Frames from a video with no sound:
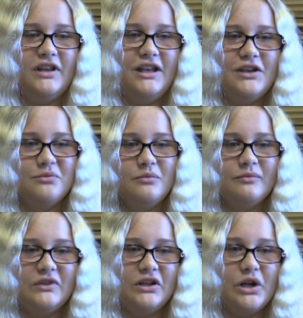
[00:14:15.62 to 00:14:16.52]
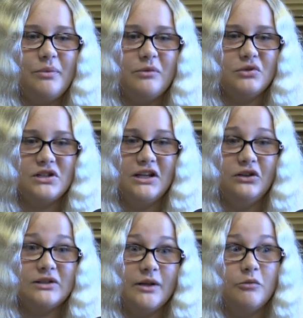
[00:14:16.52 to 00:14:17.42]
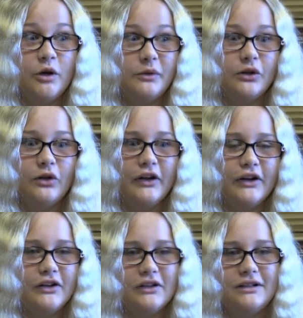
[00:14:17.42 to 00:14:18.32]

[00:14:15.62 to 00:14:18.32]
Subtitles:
Thank you. A lot of people say it looks like Barbie doll hair.